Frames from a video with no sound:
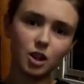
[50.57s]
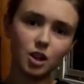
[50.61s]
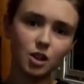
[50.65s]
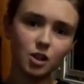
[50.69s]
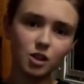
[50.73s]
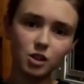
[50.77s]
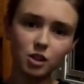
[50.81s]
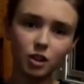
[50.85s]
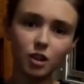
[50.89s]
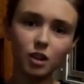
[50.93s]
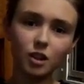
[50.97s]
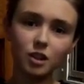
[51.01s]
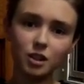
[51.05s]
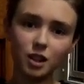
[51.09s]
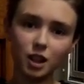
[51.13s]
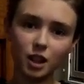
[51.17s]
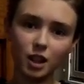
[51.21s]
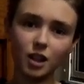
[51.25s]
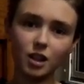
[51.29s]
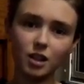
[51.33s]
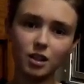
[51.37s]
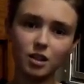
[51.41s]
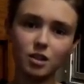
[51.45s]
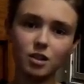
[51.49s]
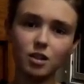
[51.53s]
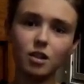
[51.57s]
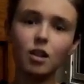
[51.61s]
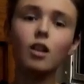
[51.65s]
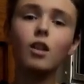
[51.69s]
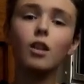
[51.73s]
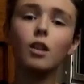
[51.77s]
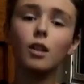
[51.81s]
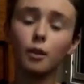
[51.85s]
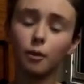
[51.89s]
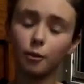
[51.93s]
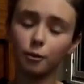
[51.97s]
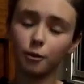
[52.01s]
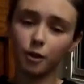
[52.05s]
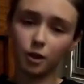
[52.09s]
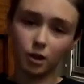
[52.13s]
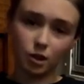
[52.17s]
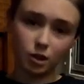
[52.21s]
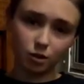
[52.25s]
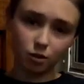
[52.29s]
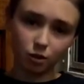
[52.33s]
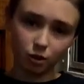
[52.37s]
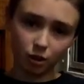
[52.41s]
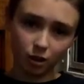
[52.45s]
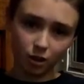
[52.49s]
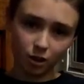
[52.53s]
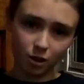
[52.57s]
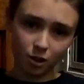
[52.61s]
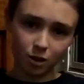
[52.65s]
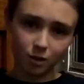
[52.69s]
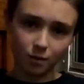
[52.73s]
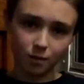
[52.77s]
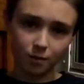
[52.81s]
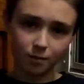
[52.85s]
So let's get into the first fish.